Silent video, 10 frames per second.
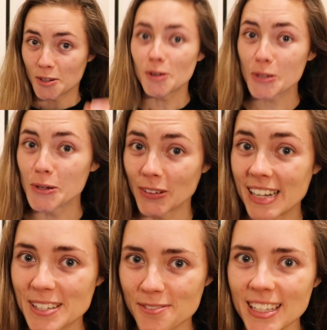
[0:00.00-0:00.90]
also a
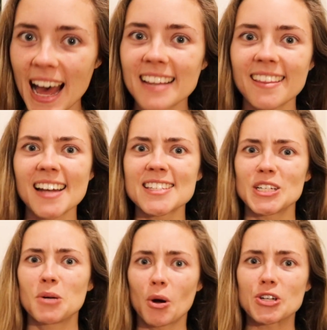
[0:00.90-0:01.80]
reason for that, and that is that
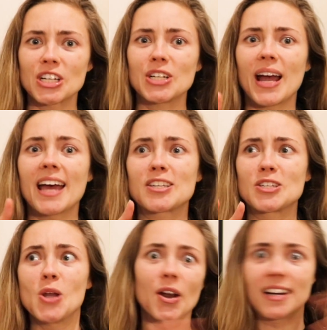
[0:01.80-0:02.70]
you're washing your hair
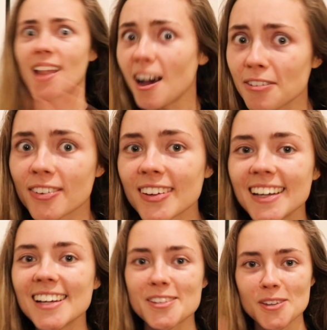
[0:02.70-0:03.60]
not enough.
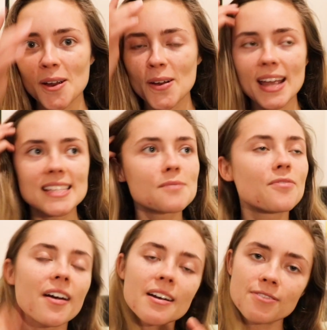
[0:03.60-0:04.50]
So it's a
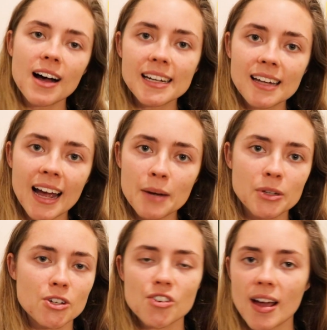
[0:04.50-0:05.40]
very fine line when
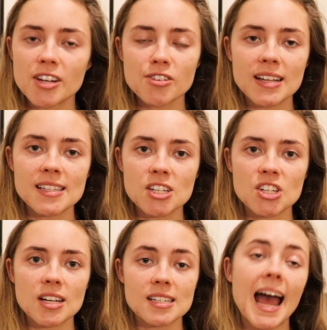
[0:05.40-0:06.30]
you're trying to
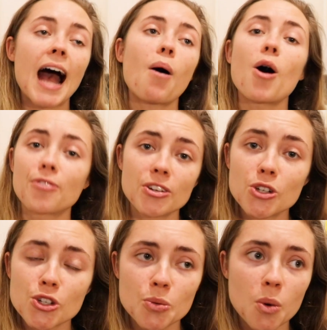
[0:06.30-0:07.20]
transition as to how often you
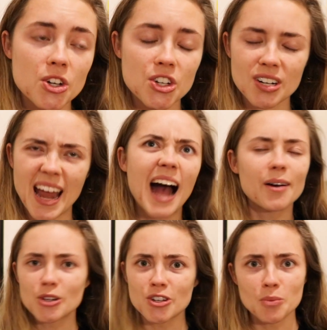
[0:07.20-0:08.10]
should wash it and how
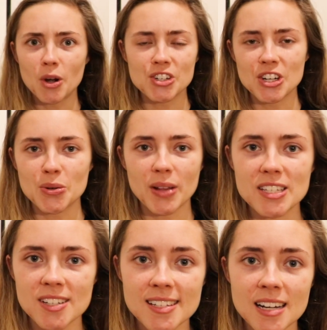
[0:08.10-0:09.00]
you should wash it and all that
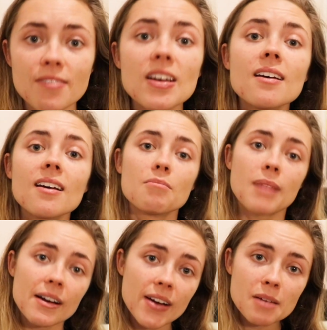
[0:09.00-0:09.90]
sort of stuff.
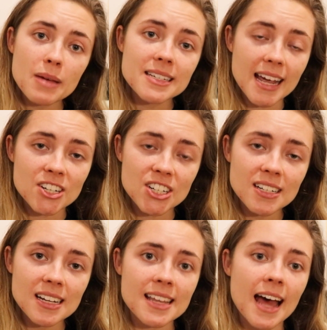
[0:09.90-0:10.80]
My recommendation
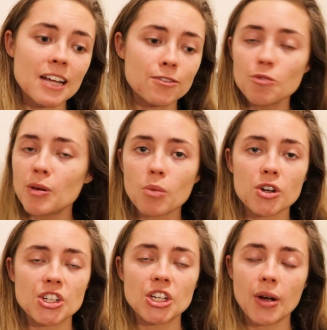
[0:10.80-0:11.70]
is that if you've been
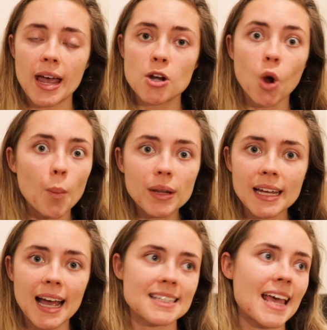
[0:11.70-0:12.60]
washing your hair
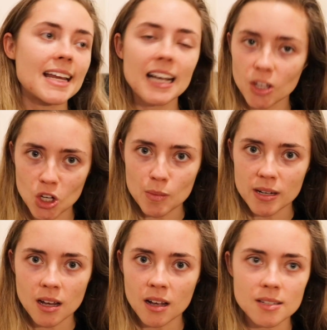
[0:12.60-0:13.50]
normally, as any other human
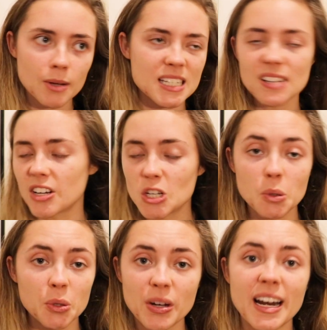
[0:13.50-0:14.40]
does, once every 2
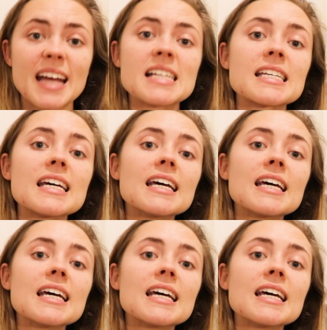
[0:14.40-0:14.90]
or 3 days,